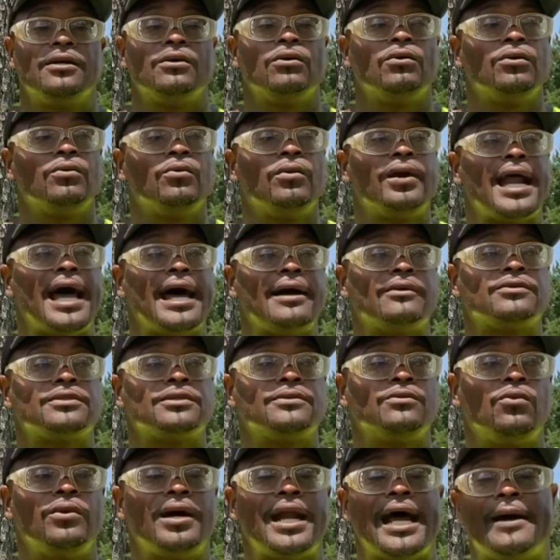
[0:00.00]
What
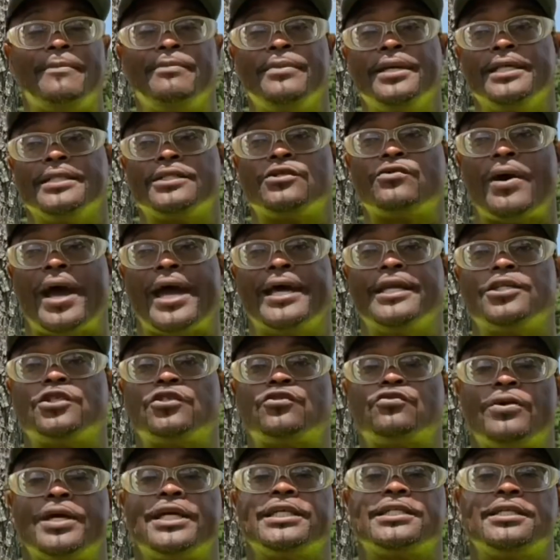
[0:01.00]
I've been trying to
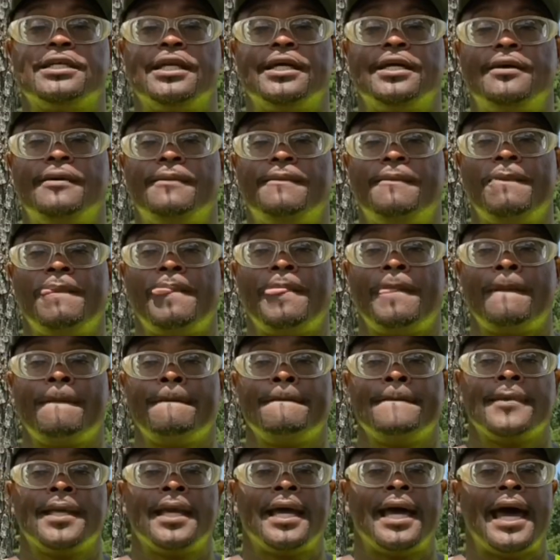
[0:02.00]
stress to them,
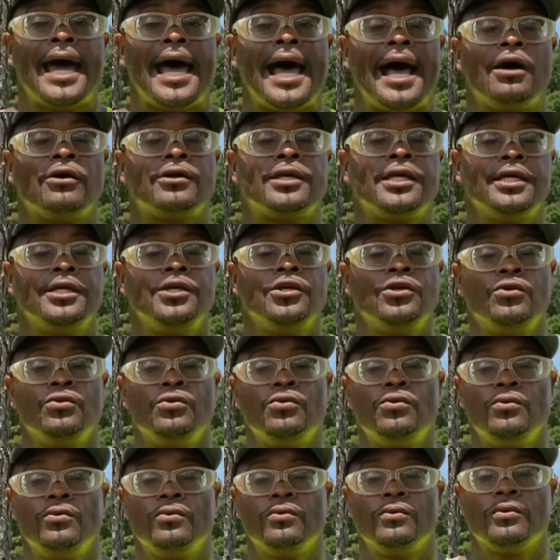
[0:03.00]
how can you
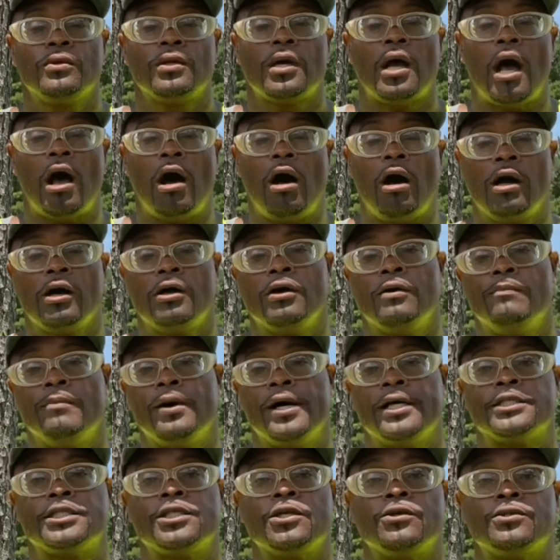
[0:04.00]
argue
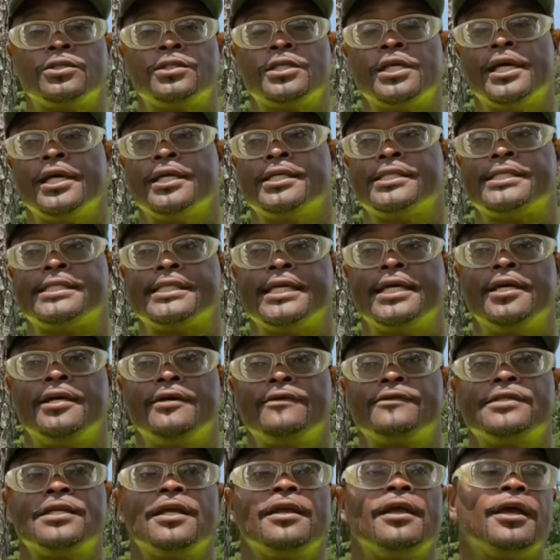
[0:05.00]
amongst
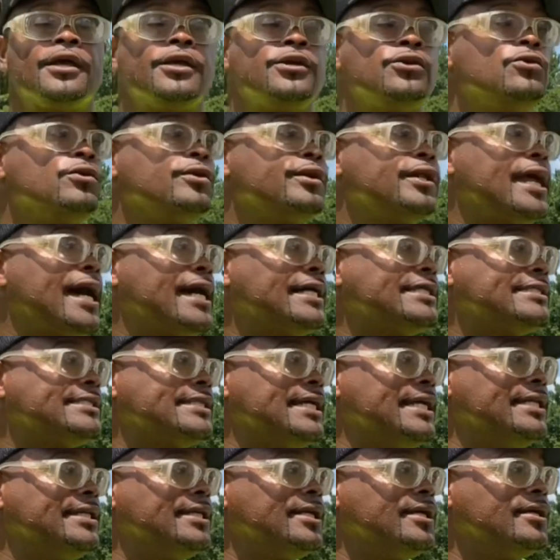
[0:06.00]
yourselves? You're not
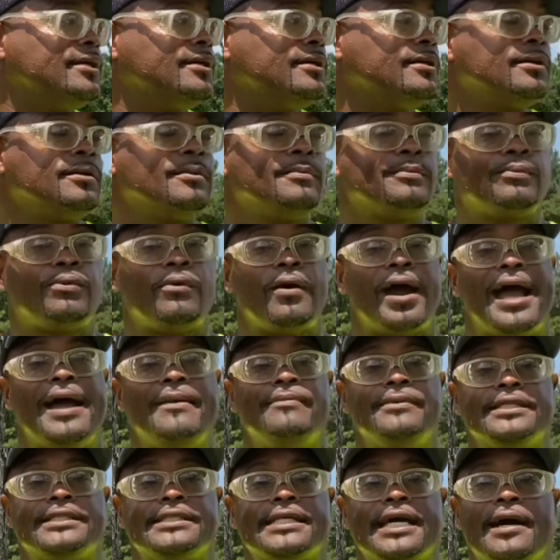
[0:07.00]
setting a
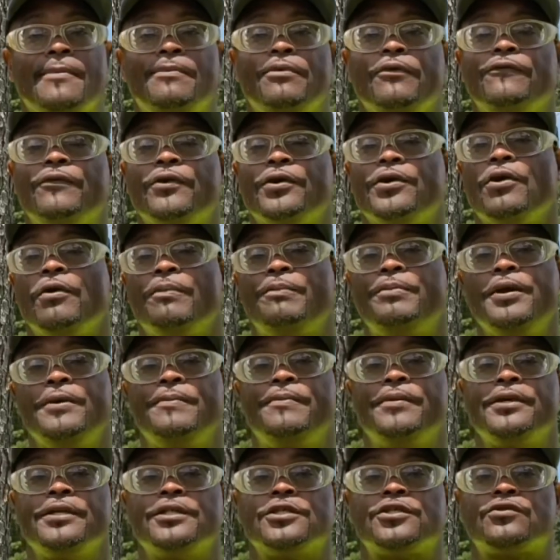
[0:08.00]
prime example for your
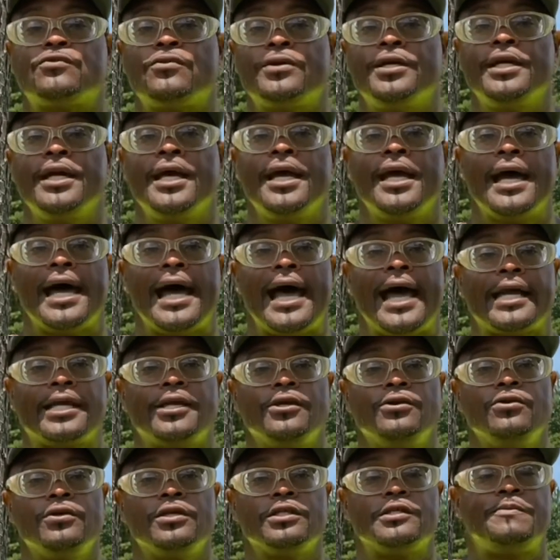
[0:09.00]
people in the street. How can
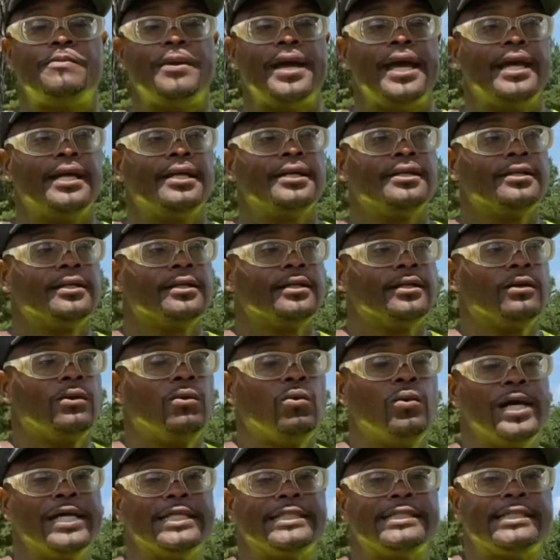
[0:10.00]
you expect
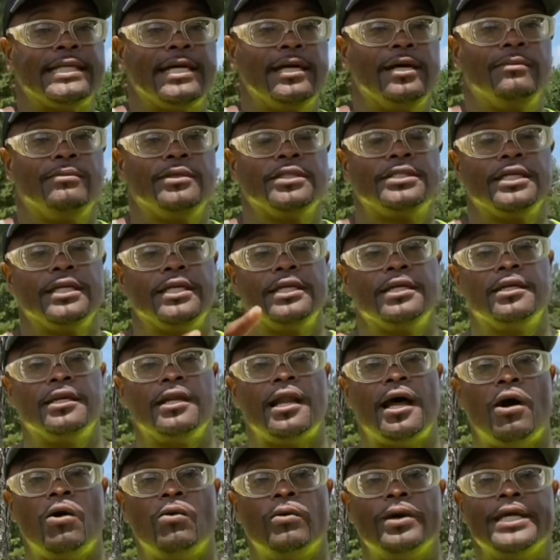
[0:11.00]
West Selma to get
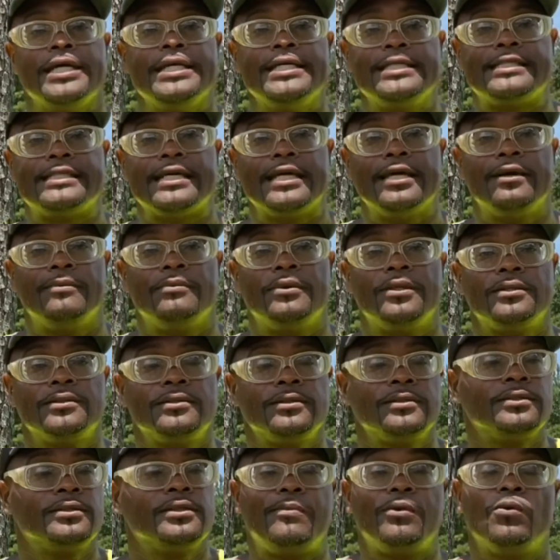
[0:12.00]
along with East Selma
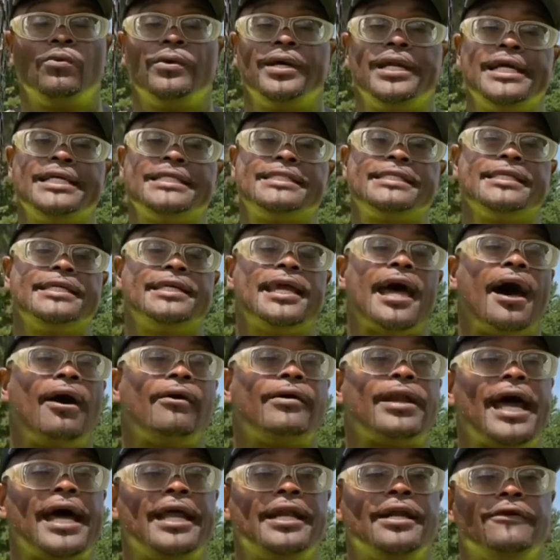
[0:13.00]
when they see y'all
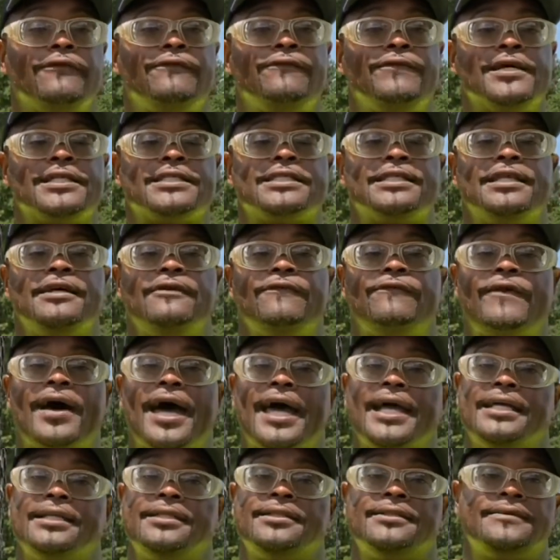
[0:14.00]
down there fussing and
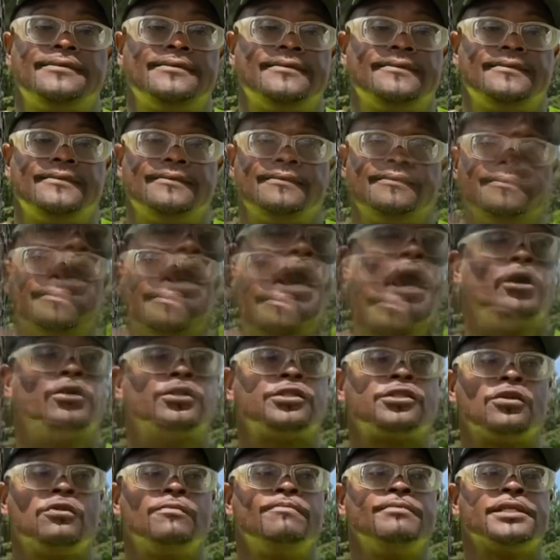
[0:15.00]
fighting? But
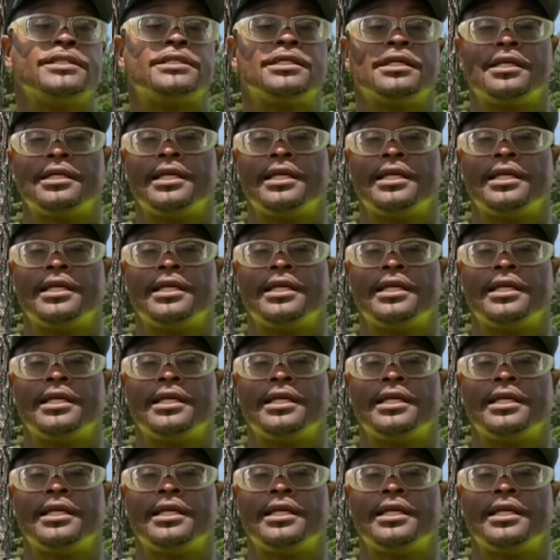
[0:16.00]
also Mr.